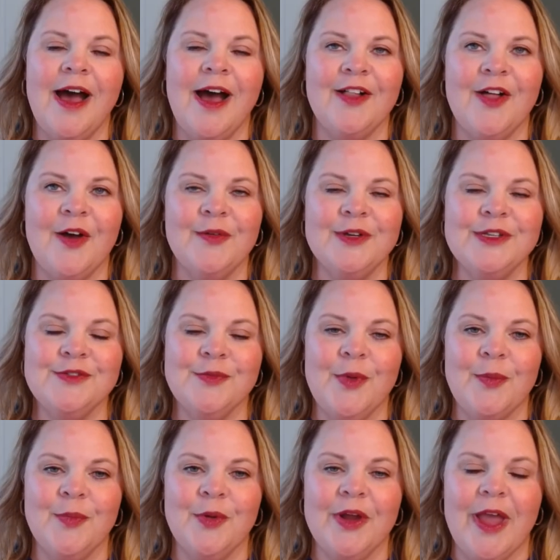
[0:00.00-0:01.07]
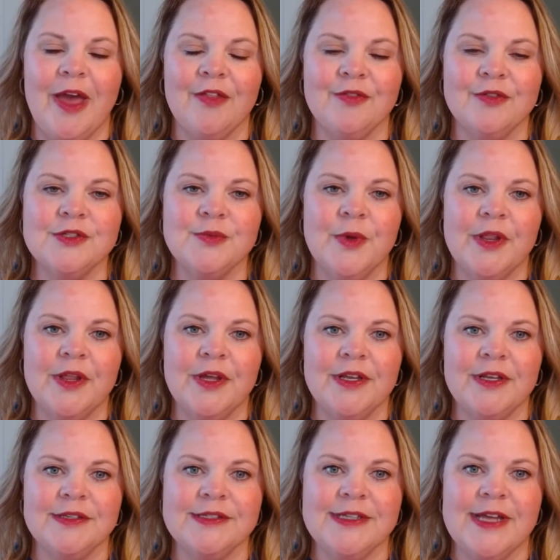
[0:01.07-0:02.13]
I'll always remember Katherine's
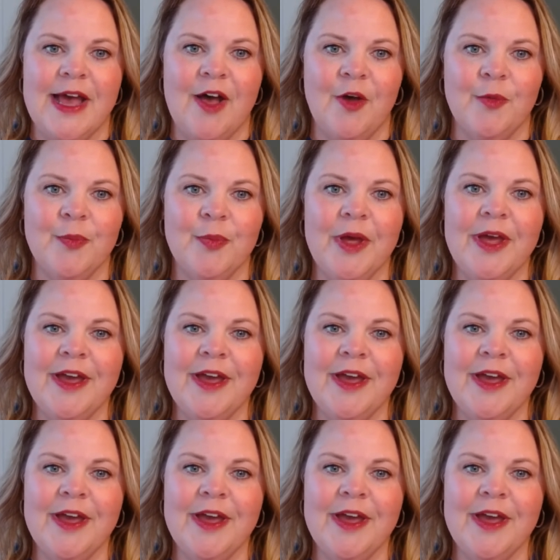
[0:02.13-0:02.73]
willingness to help.